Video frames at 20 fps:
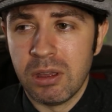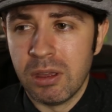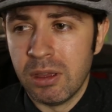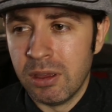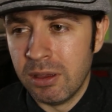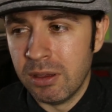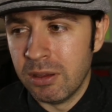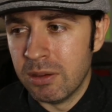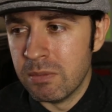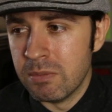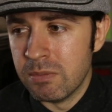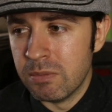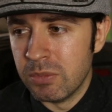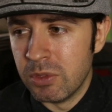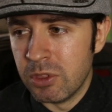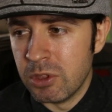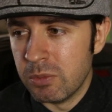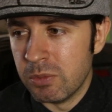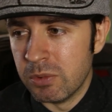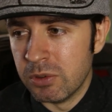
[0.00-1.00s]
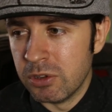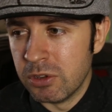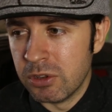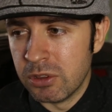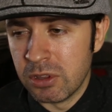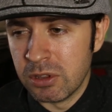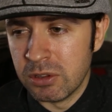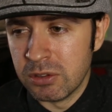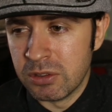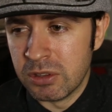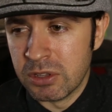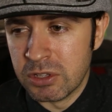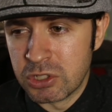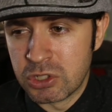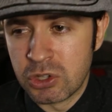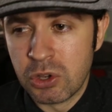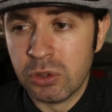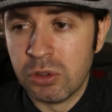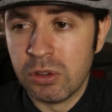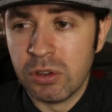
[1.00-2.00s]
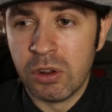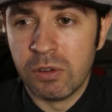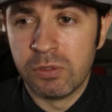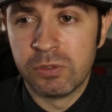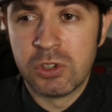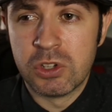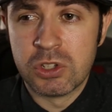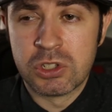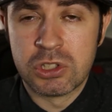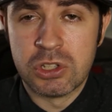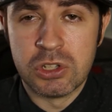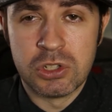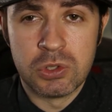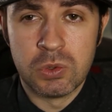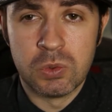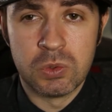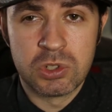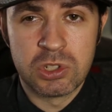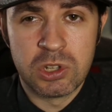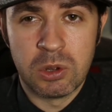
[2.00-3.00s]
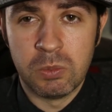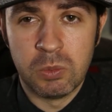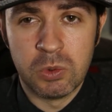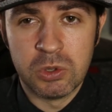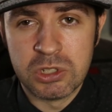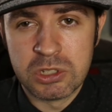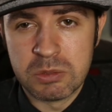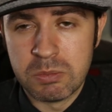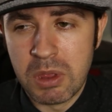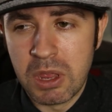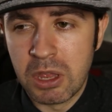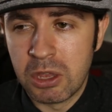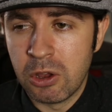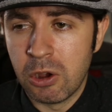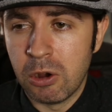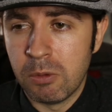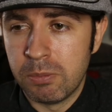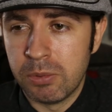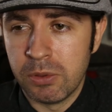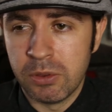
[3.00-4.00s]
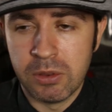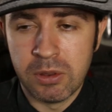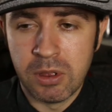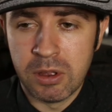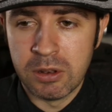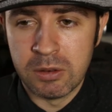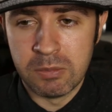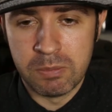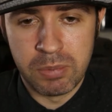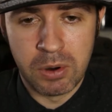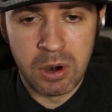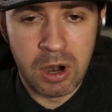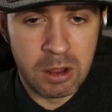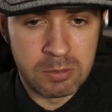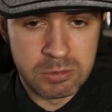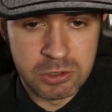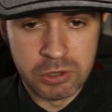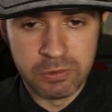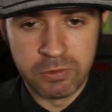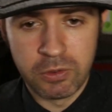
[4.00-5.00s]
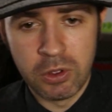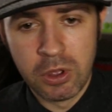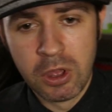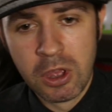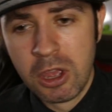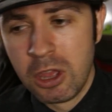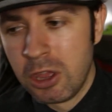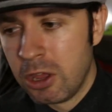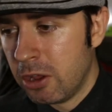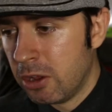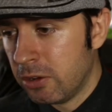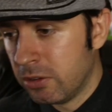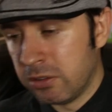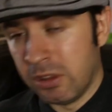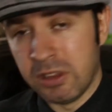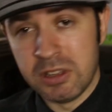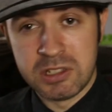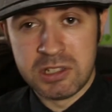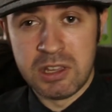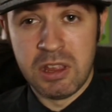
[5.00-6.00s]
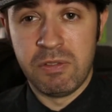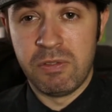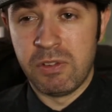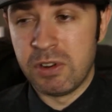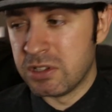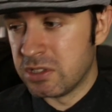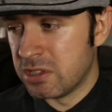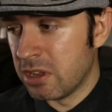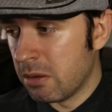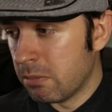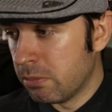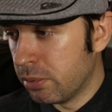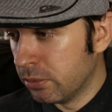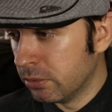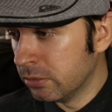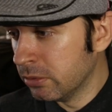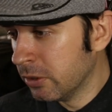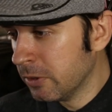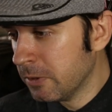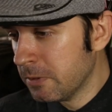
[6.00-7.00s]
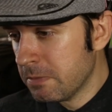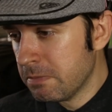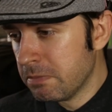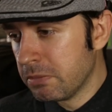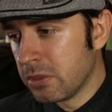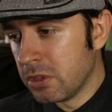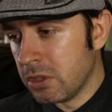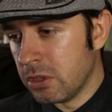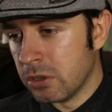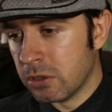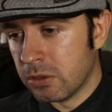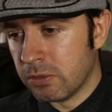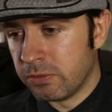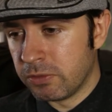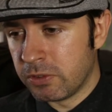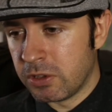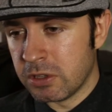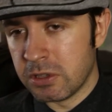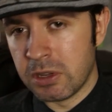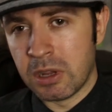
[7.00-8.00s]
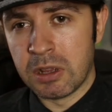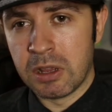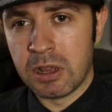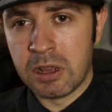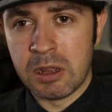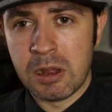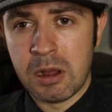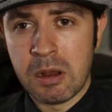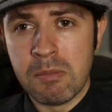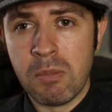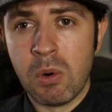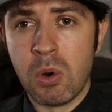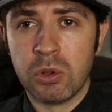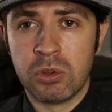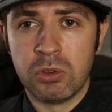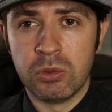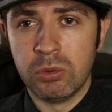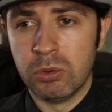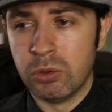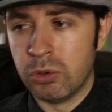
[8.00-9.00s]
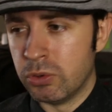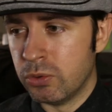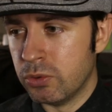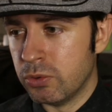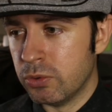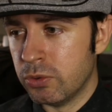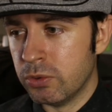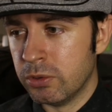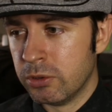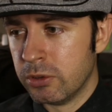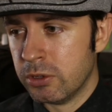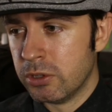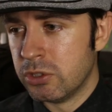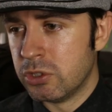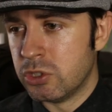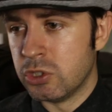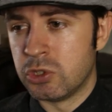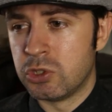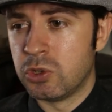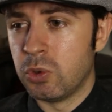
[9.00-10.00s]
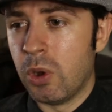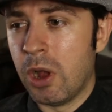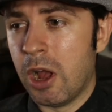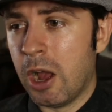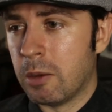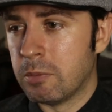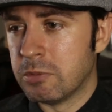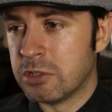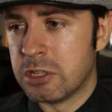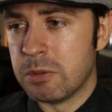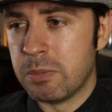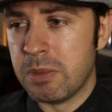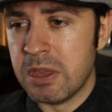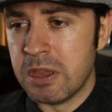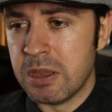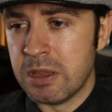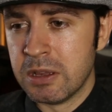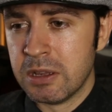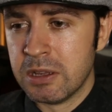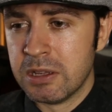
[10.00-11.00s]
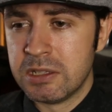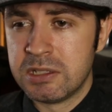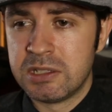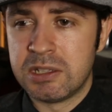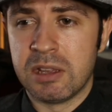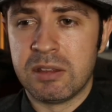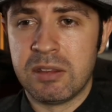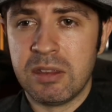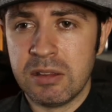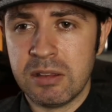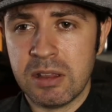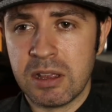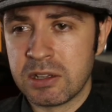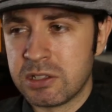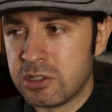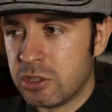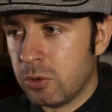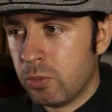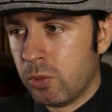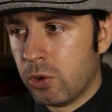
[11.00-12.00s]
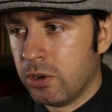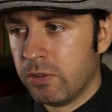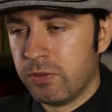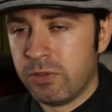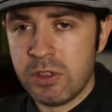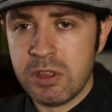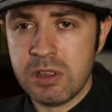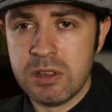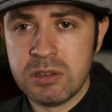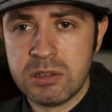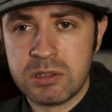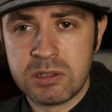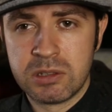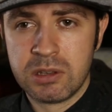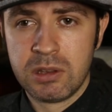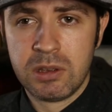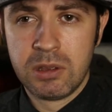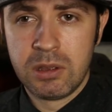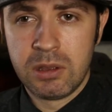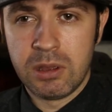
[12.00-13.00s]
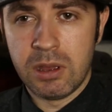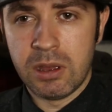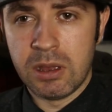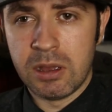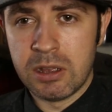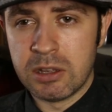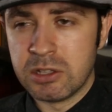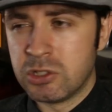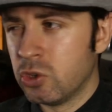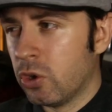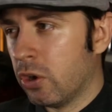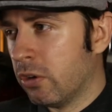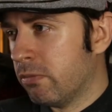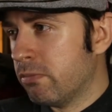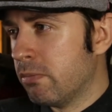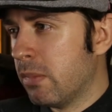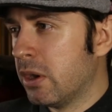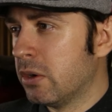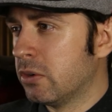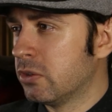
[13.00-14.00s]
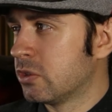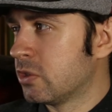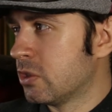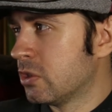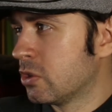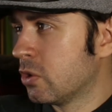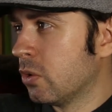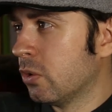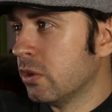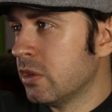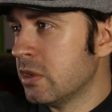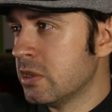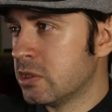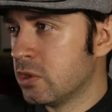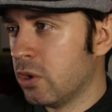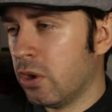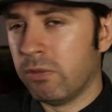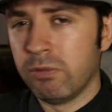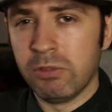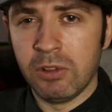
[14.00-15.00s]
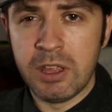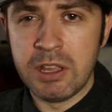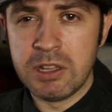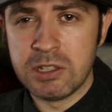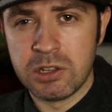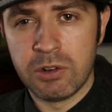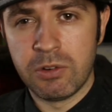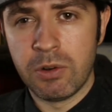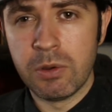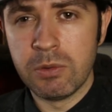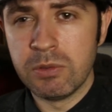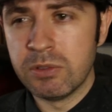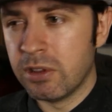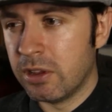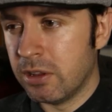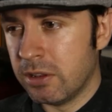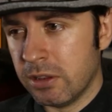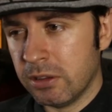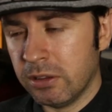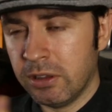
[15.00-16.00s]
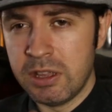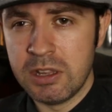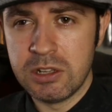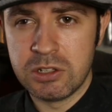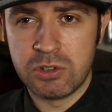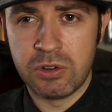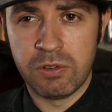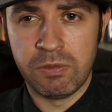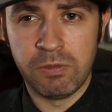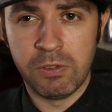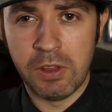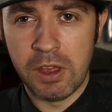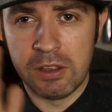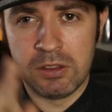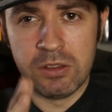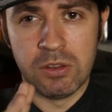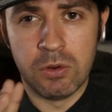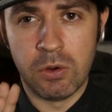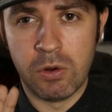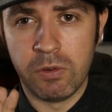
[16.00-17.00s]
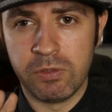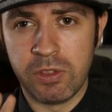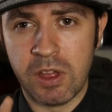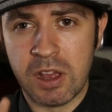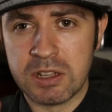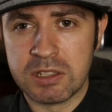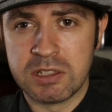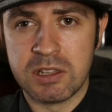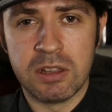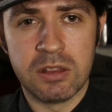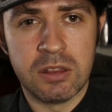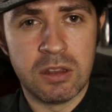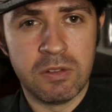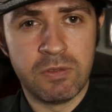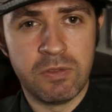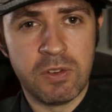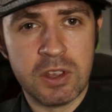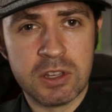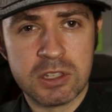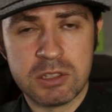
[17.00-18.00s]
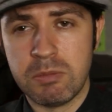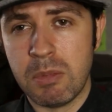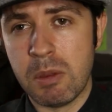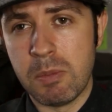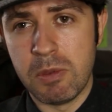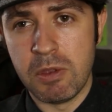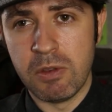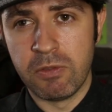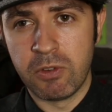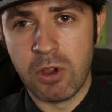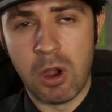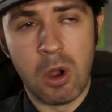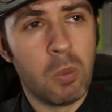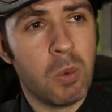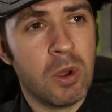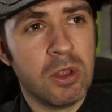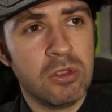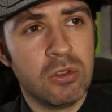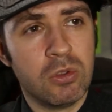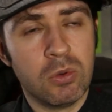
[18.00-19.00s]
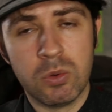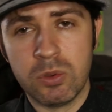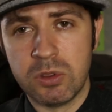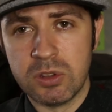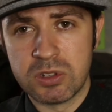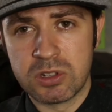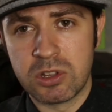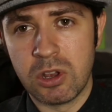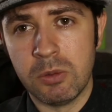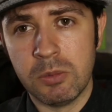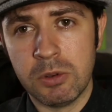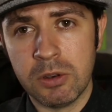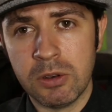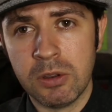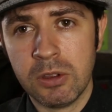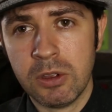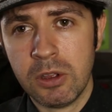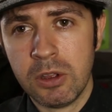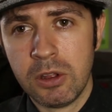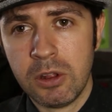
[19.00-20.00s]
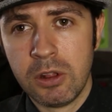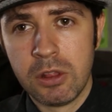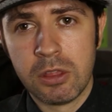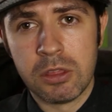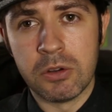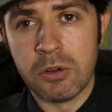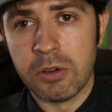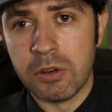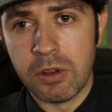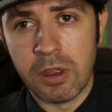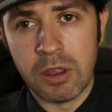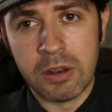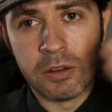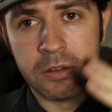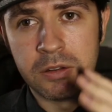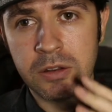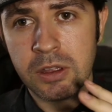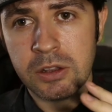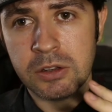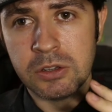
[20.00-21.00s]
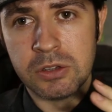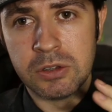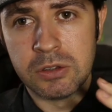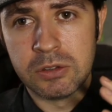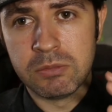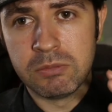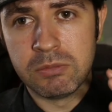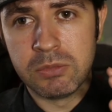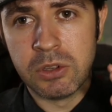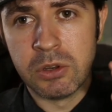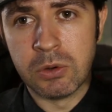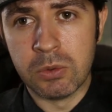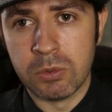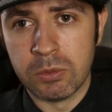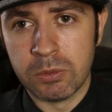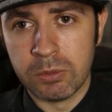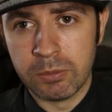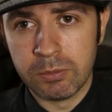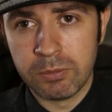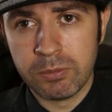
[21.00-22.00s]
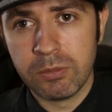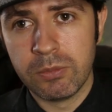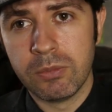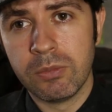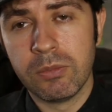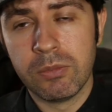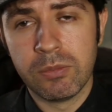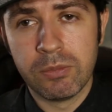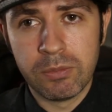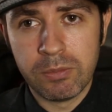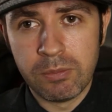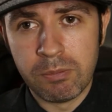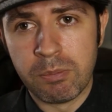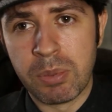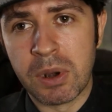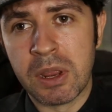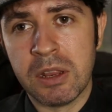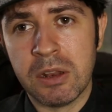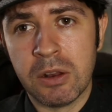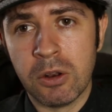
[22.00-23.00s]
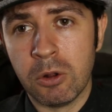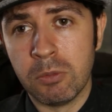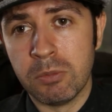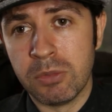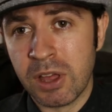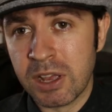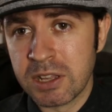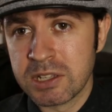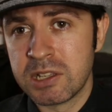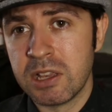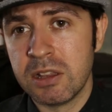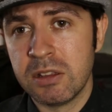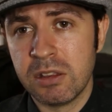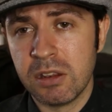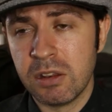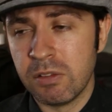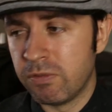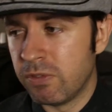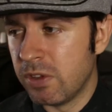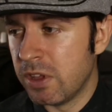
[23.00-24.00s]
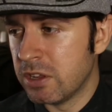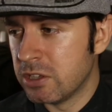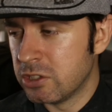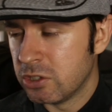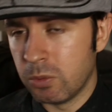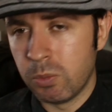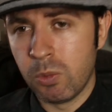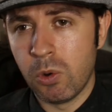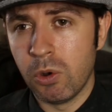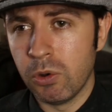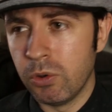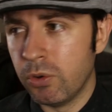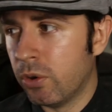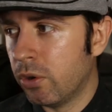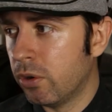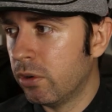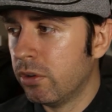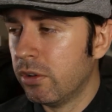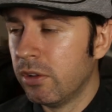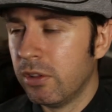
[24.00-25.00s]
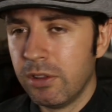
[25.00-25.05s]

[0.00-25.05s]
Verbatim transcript: um, that, that, that's good enough just to show someone's makeup and, and perhaps you've, let's say for example, you've got a, a model who just so happens to be sitting next to one of these uh, sort of mirrors that's got these sort of lights around it and the lights reflecting off that side of the face. Maybe you've got a window that's coming through and, and, and you know, brightening up that side of the face or whatnot.